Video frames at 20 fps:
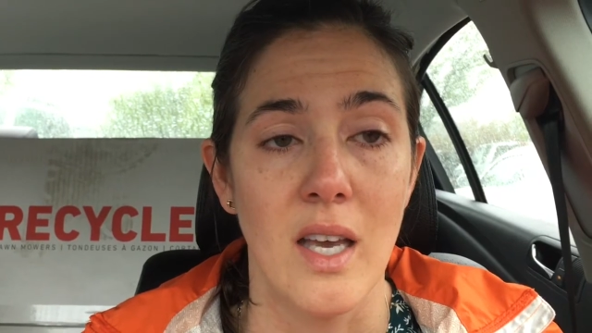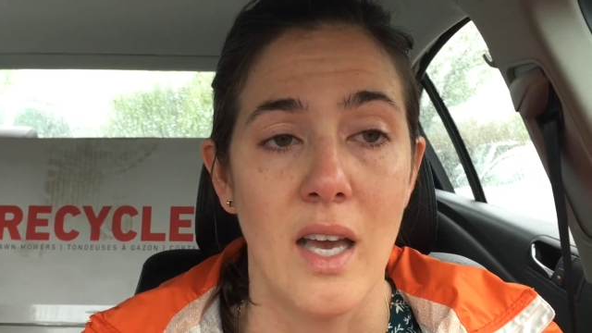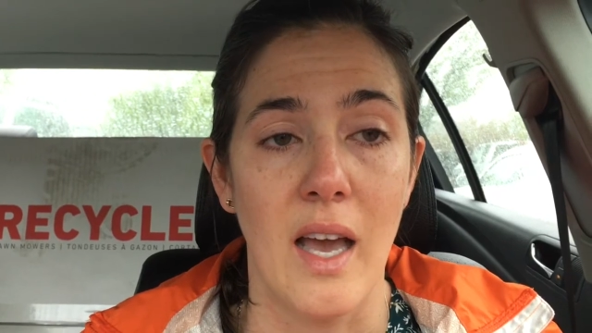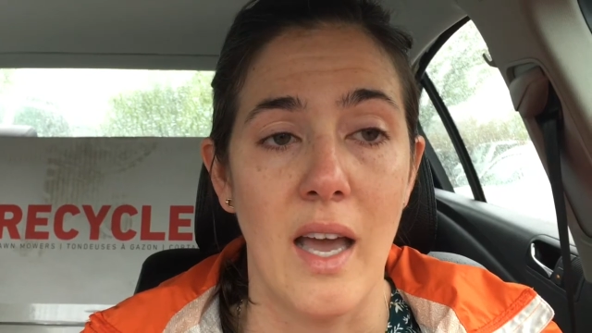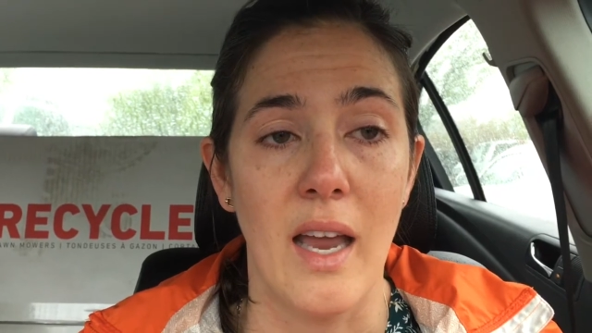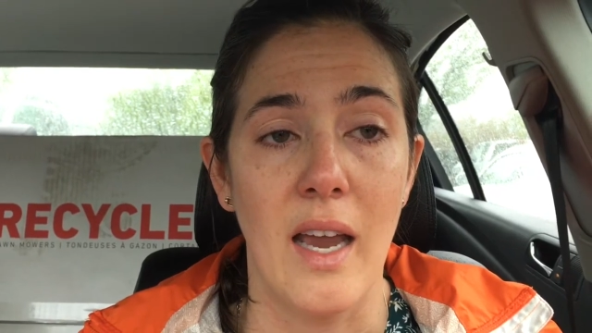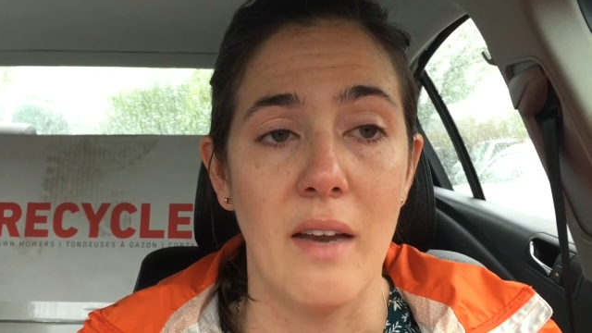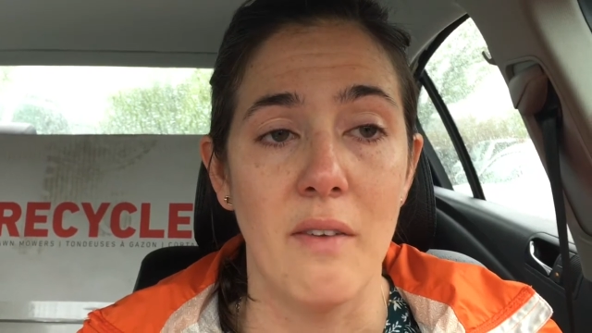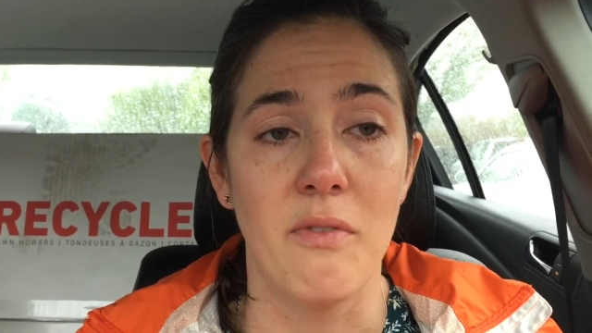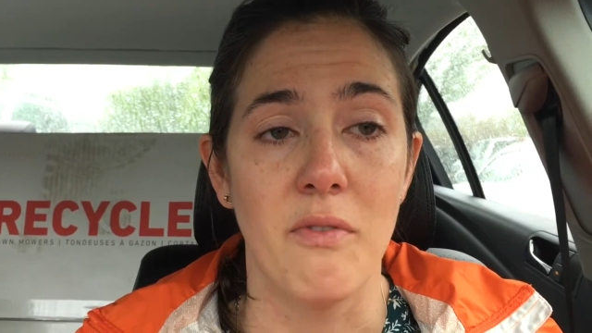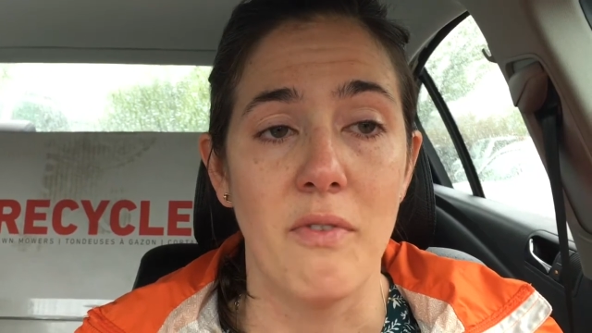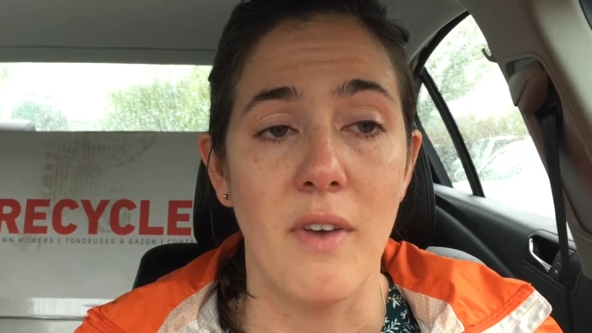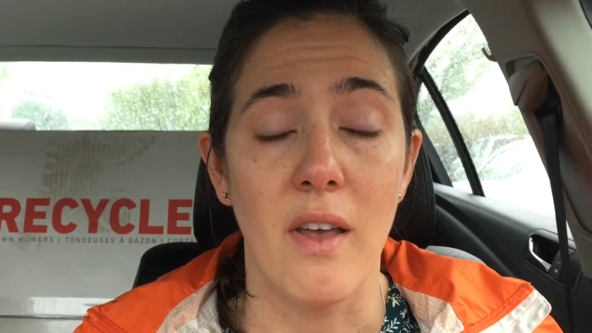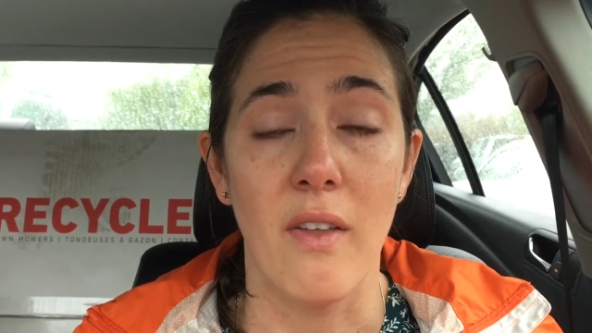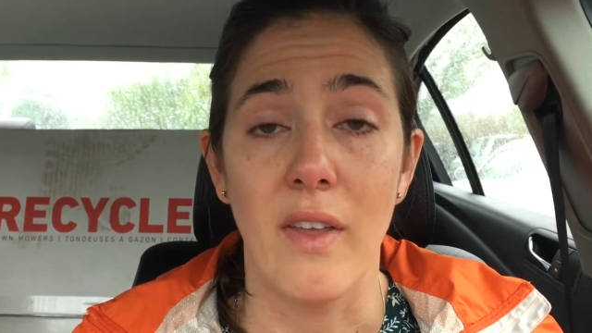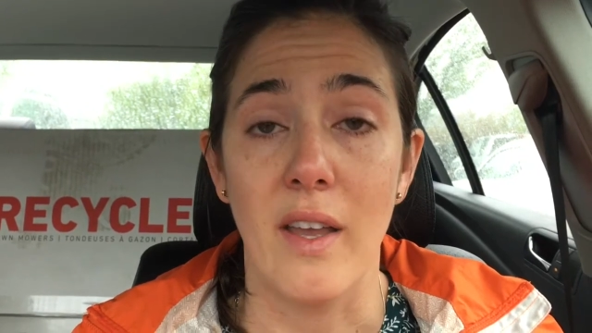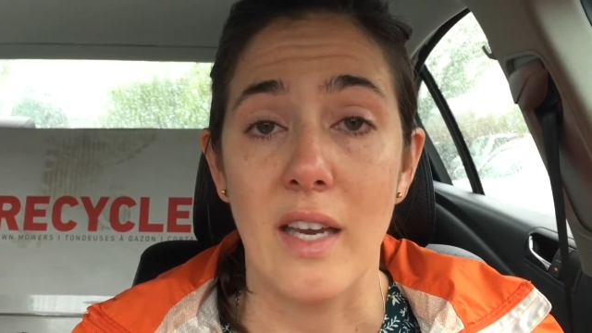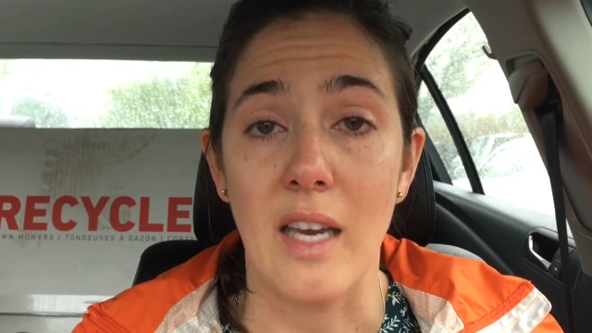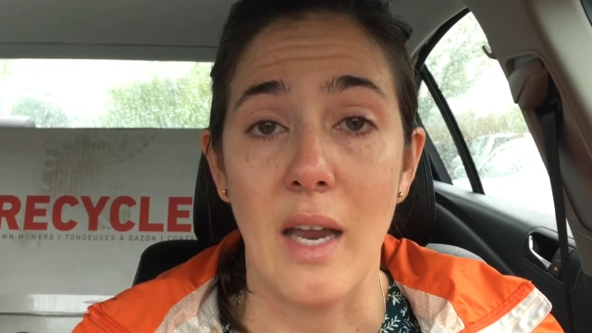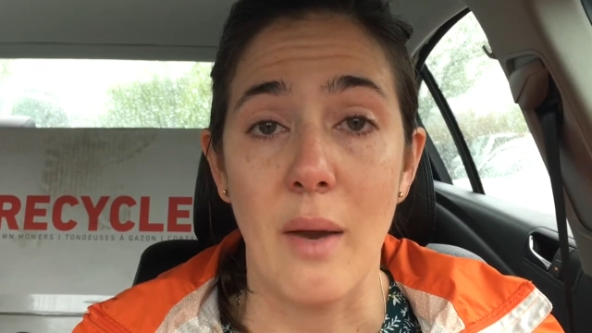I
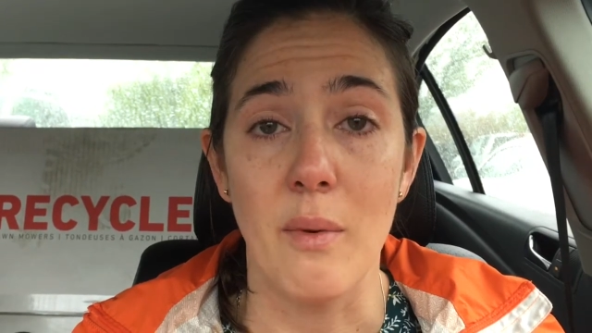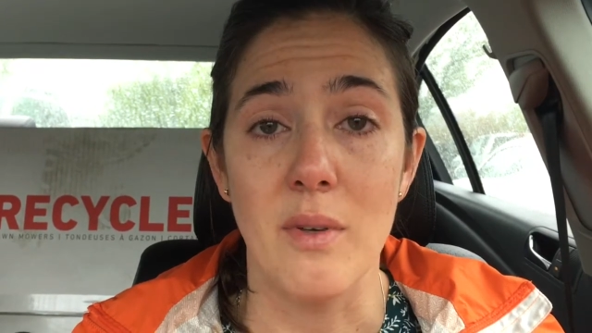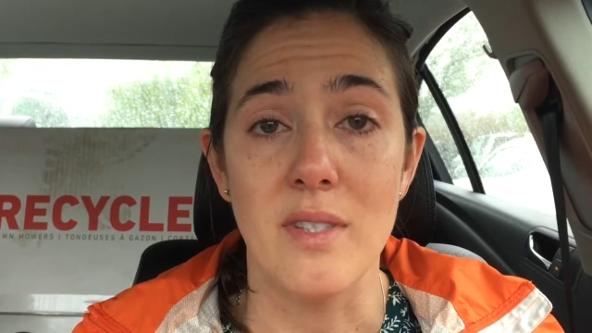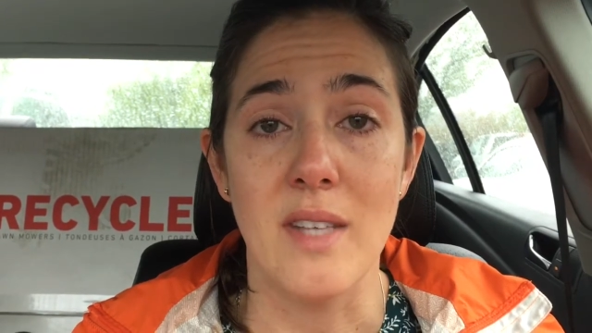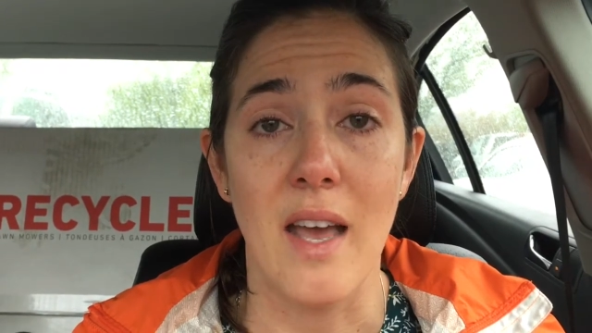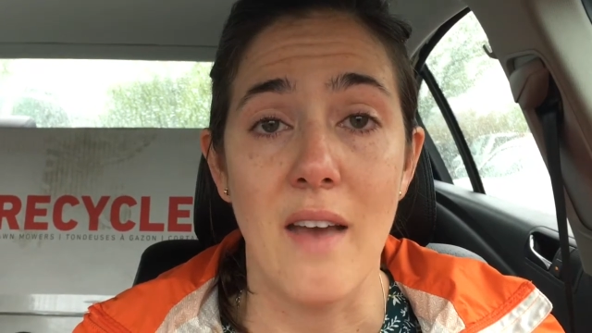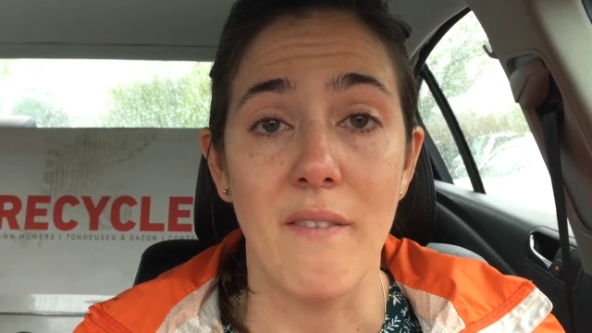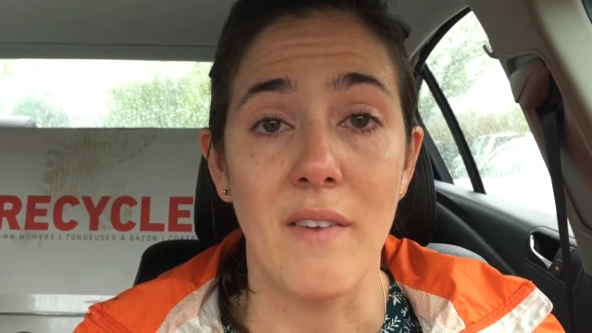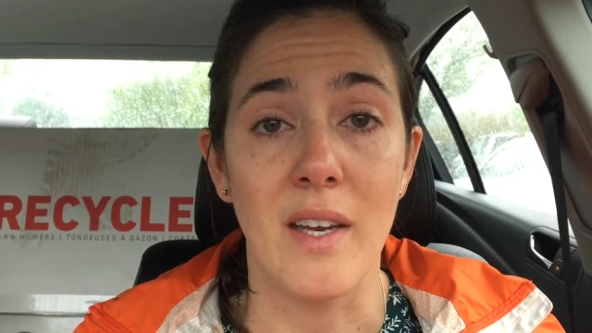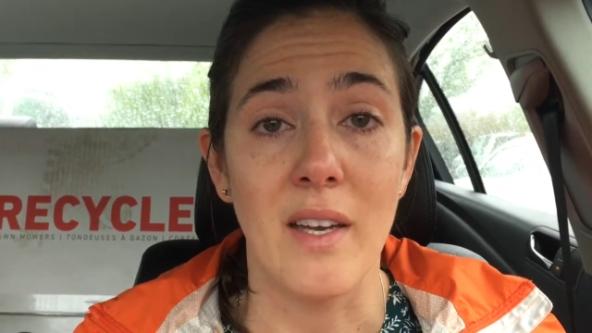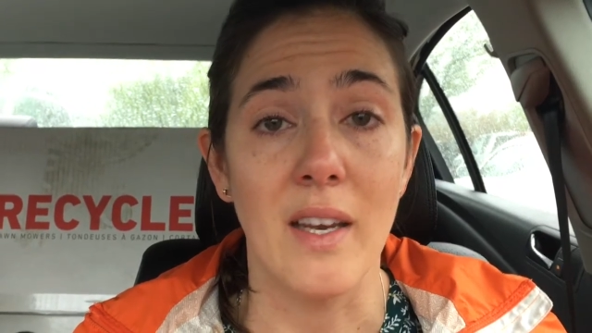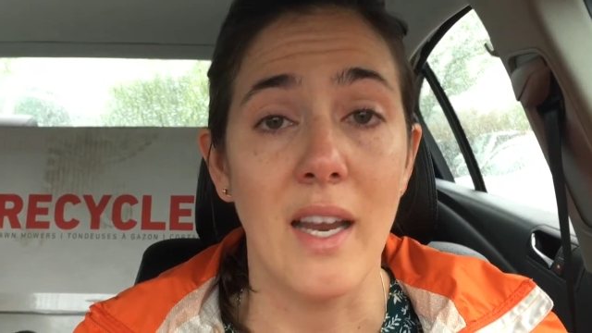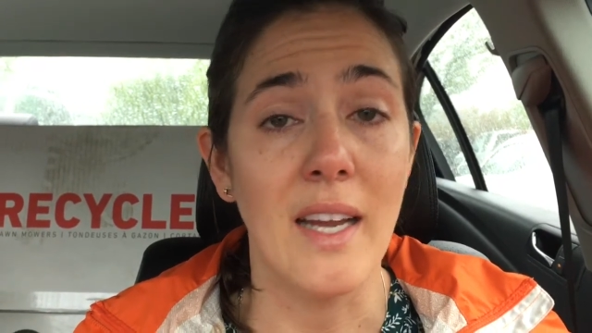felt like I was having